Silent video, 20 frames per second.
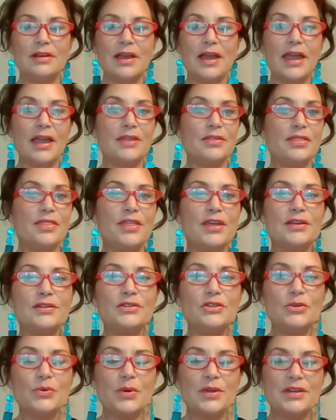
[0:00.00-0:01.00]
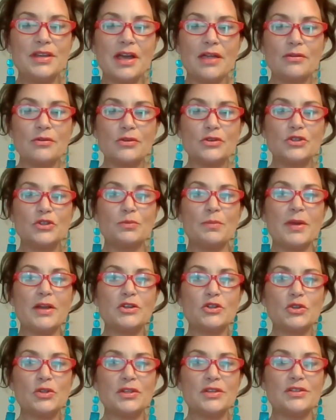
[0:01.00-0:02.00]
and then to another
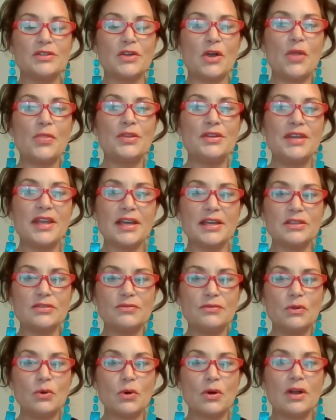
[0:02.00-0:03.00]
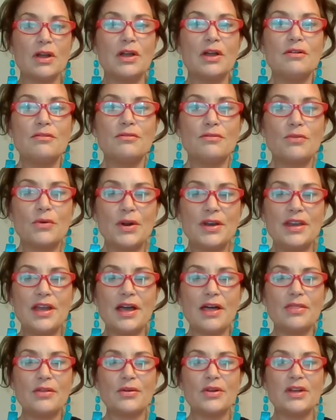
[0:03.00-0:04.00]
specialist on the next floor for
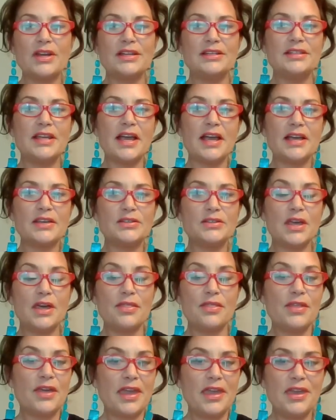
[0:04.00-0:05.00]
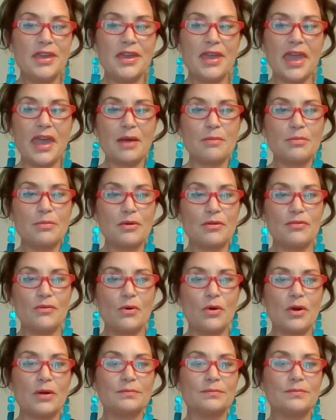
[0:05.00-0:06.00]
another test that he can't
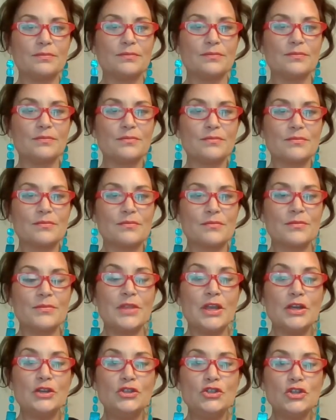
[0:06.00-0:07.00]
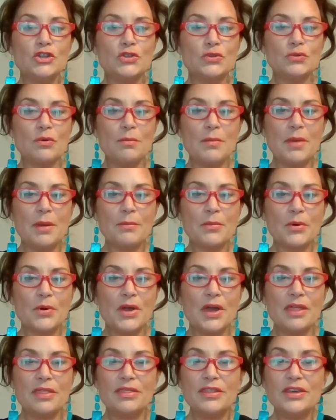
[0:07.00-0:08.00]
perform. Just remember,
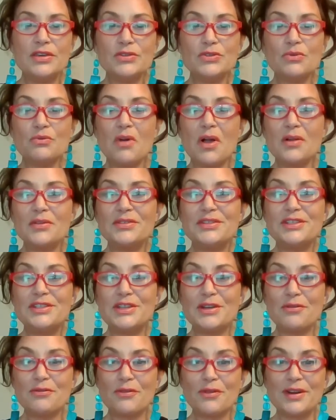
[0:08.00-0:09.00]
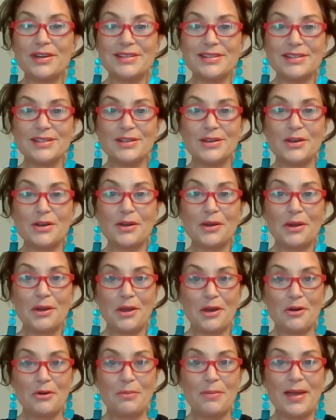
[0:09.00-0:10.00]
these are all different
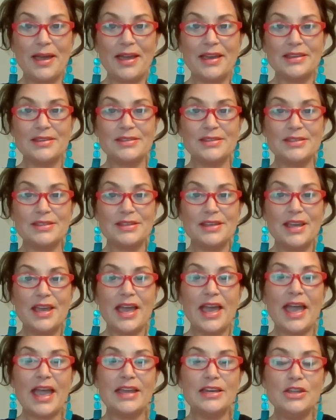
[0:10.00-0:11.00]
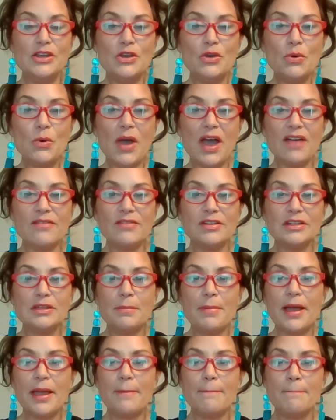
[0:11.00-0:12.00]
copays, and you having to
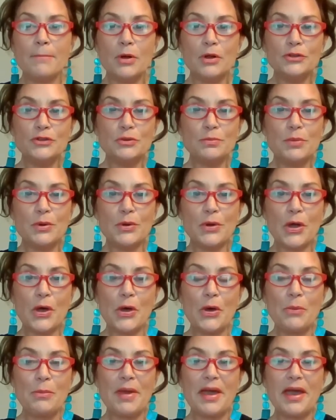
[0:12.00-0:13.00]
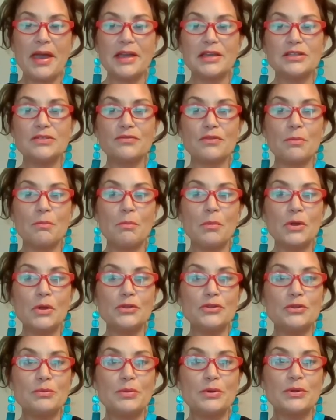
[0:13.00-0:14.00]
pay multiple copays for
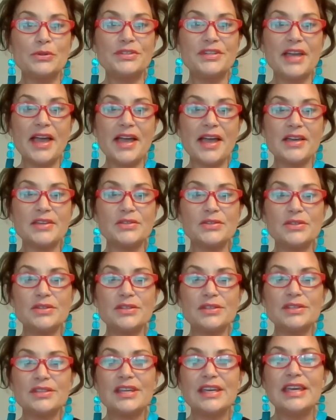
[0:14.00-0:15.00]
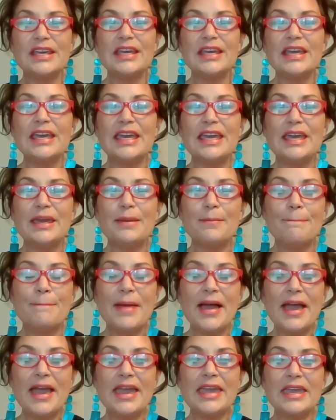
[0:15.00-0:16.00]
multiple tests, it
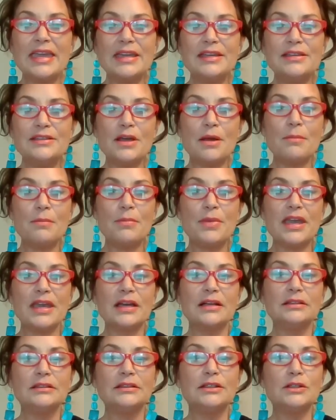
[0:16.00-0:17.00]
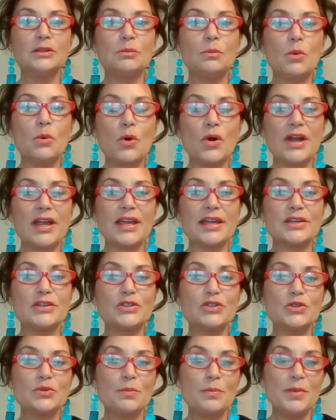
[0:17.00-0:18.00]
may end up being a little more
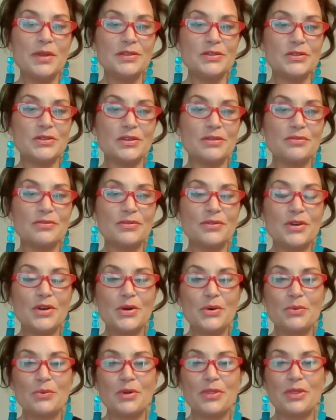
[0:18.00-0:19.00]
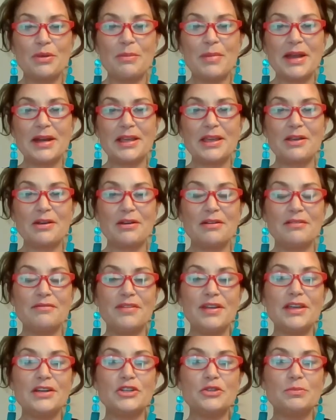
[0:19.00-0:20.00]
expensive with the Medicare
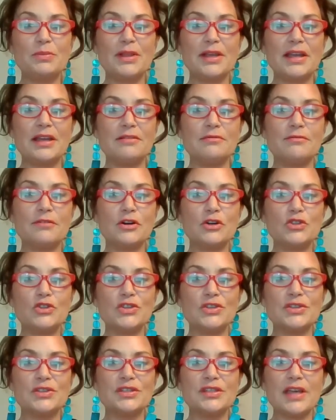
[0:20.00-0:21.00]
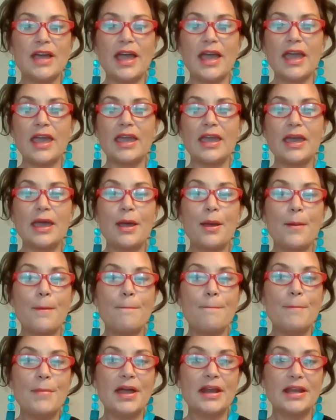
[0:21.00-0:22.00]
Advantage plan versus a
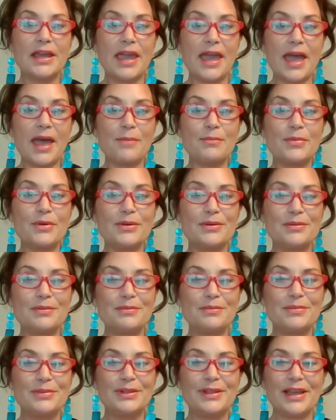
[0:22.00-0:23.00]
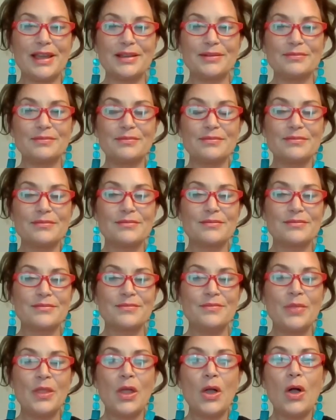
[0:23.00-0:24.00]
Medigap plan.
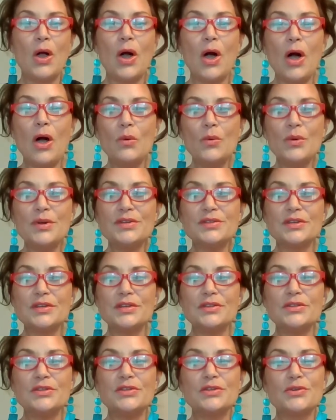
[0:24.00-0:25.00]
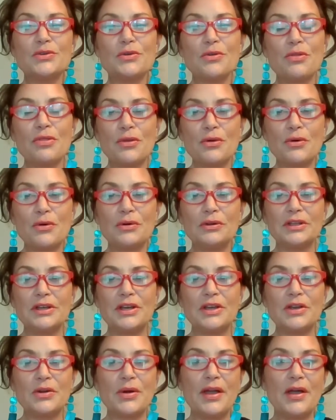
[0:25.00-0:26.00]
Always consider
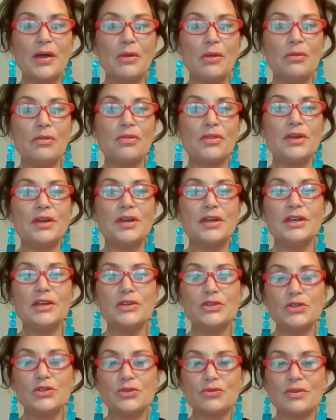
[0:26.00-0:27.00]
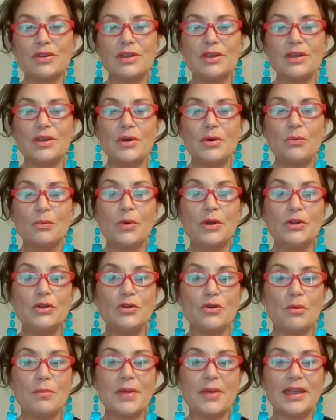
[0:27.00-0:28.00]
thoroughly your health history when
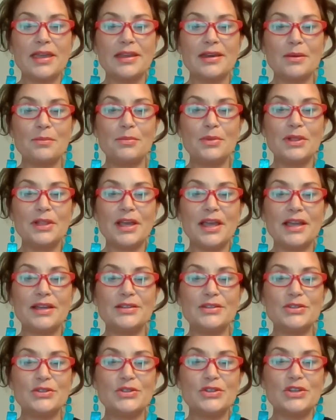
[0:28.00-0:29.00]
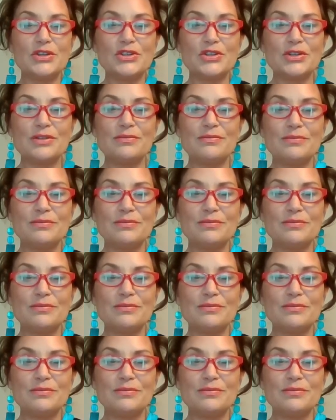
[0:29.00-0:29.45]
you're making a plan decision.